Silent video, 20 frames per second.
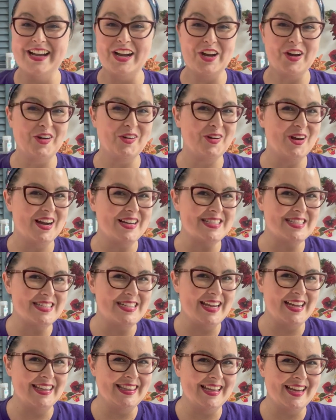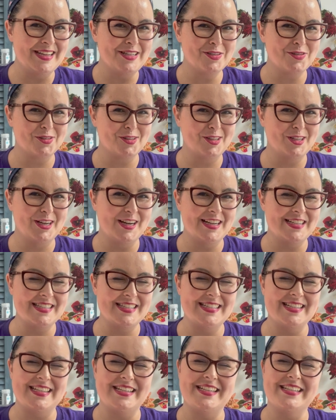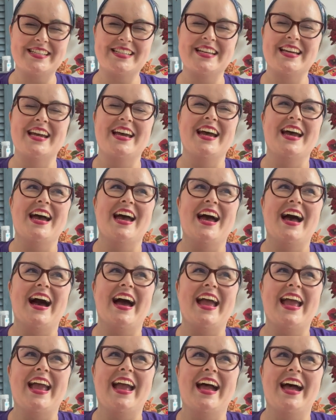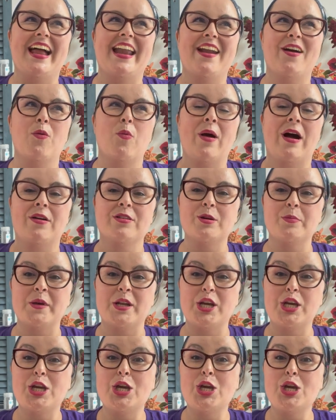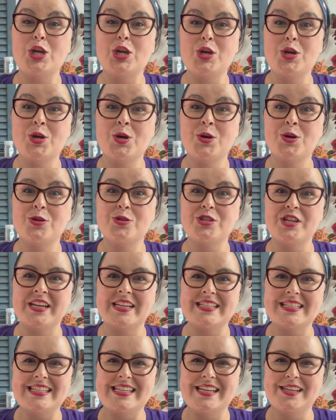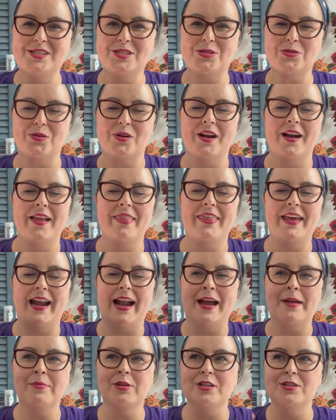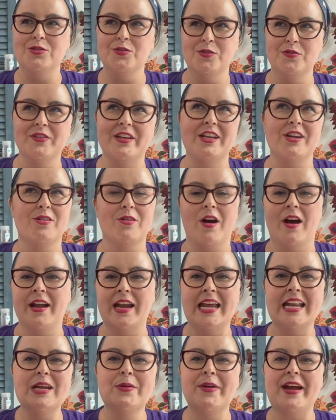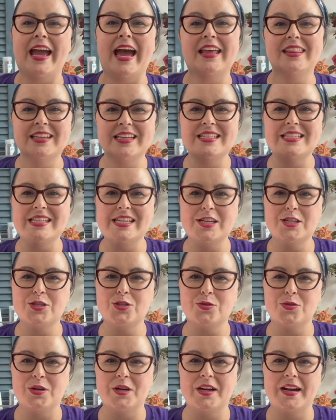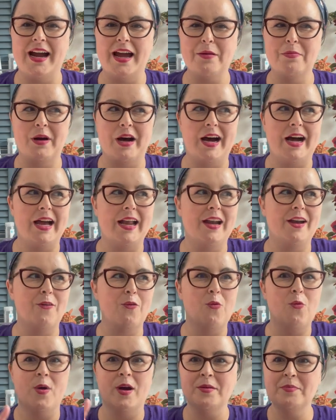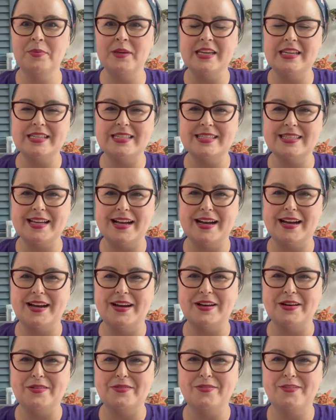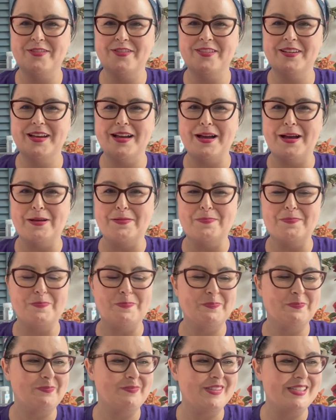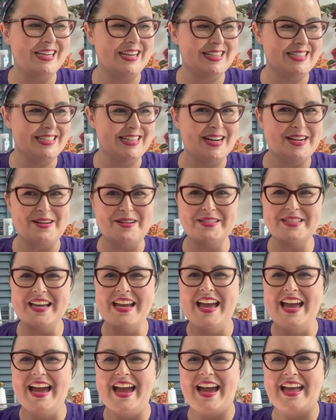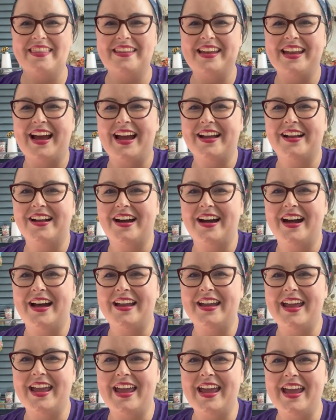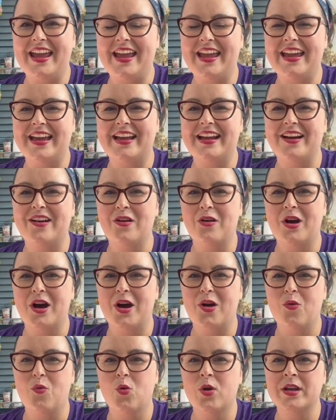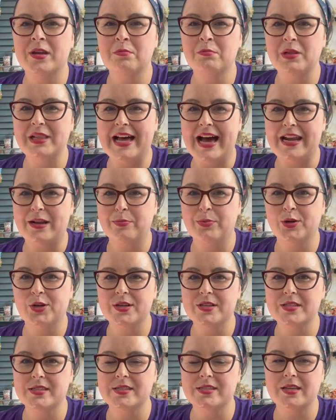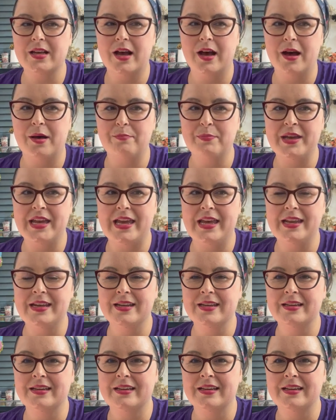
cross state lines for cross stitch, and wound up at a huge antique store that I'm going to do a video on. Anyway, at the antique store, I bought one piece of um, textiles, and then I got a uh, wooden platypus uh, pin,